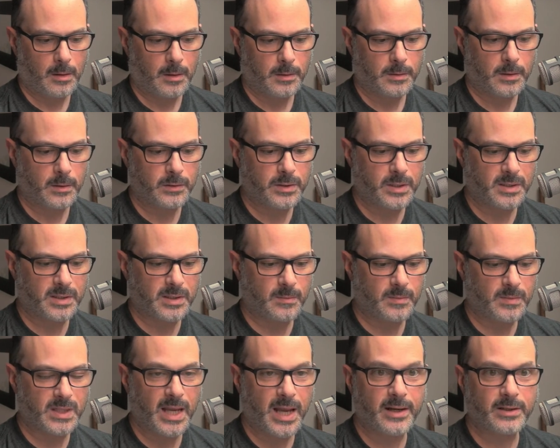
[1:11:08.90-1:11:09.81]
So just
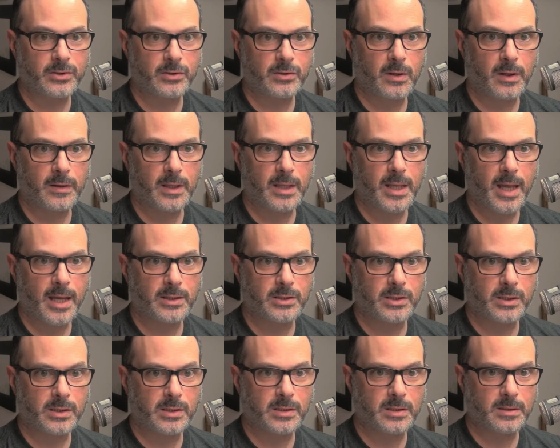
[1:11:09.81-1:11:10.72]
some texture on the
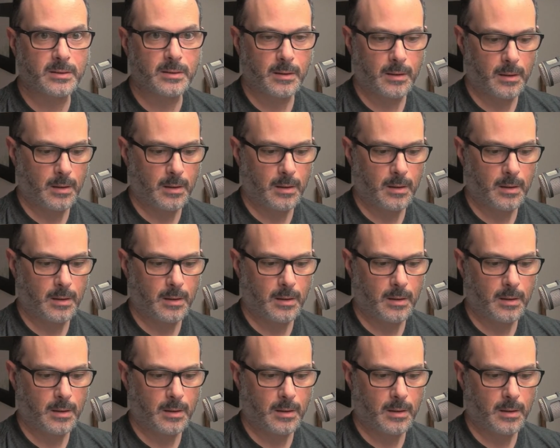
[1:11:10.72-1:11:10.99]
edges.